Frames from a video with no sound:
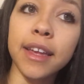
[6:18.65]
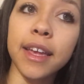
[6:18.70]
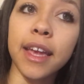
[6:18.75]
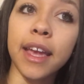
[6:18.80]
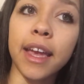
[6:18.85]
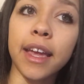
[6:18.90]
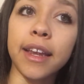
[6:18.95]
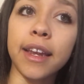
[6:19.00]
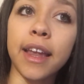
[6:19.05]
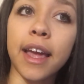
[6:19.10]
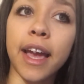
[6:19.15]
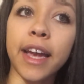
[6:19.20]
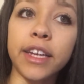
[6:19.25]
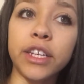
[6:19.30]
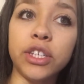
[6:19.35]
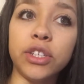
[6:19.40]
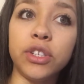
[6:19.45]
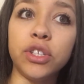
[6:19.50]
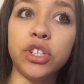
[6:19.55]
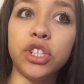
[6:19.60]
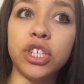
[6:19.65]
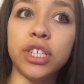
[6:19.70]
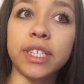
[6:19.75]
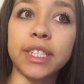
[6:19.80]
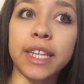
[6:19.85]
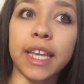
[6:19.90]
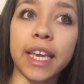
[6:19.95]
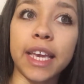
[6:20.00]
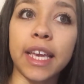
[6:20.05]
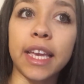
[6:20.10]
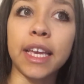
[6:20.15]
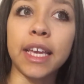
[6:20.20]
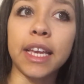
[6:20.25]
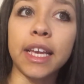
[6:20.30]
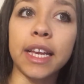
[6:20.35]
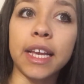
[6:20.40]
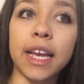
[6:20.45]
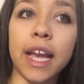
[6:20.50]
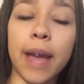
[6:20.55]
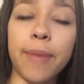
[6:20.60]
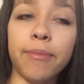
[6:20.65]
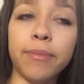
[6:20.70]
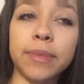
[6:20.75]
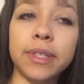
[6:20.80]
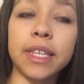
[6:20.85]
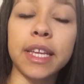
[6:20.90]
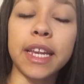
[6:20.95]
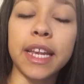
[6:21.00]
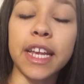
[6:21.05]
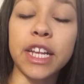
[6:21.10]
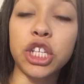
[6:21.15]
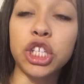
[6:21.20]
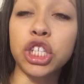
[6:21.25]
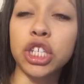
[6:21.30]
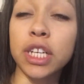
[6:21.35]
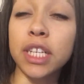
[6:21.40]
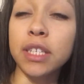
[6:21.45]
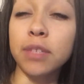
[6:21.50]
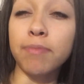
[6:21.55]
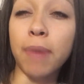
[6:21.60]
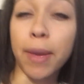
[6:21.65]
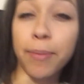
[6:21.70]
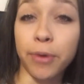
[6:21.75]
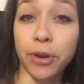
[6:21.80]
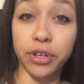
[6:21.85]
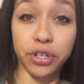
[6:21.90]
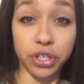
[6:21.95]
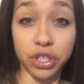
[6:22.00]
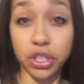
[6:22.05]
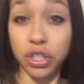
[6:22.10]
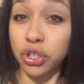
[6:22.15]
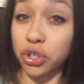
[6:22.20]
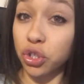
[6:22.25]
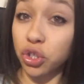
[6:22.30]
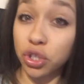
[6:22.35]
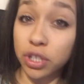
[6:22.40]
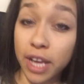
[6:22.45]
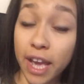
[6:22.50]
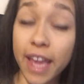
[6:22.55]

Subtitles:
And she's like, said, it's just my personal,